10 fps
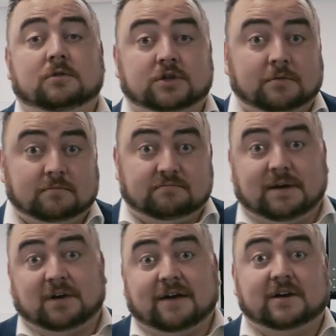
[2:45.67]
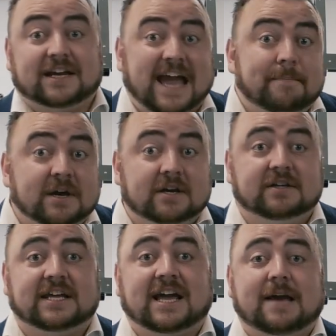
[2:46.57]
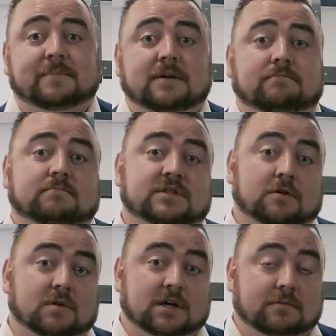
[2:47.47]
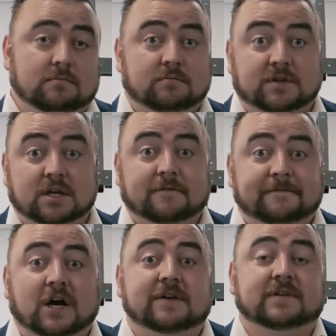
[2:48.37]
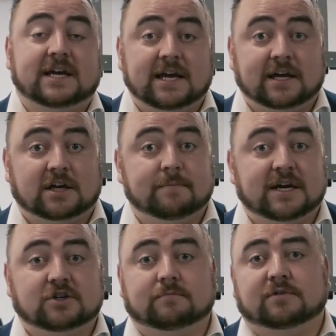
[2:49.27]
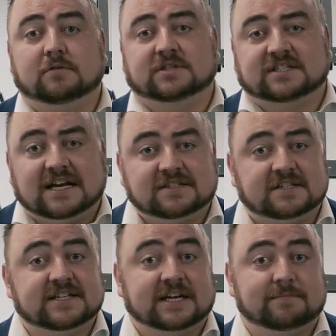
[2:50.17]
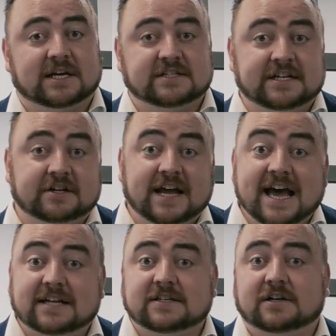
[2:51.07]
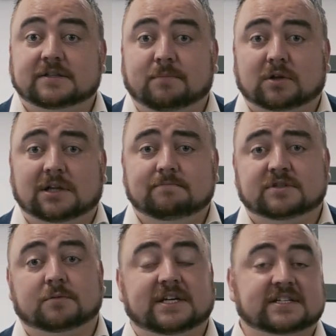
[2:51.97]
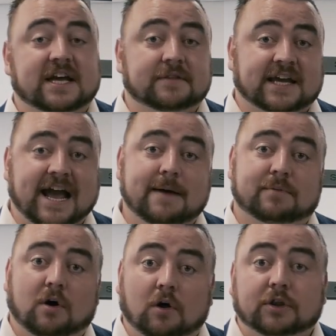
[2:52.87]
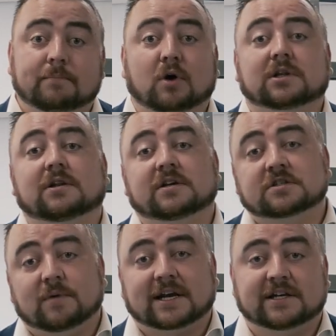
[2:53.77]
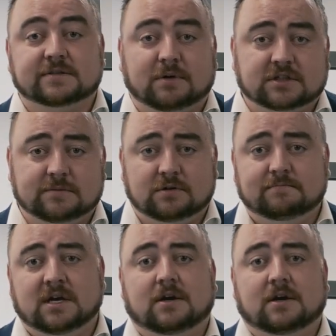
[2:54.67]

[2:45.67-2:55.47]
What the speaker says: So then we have capping and decapping. So this 5-day incubation process has to take place in an airtight bottle, so we need to get the cap on the bottle as quickly as possible.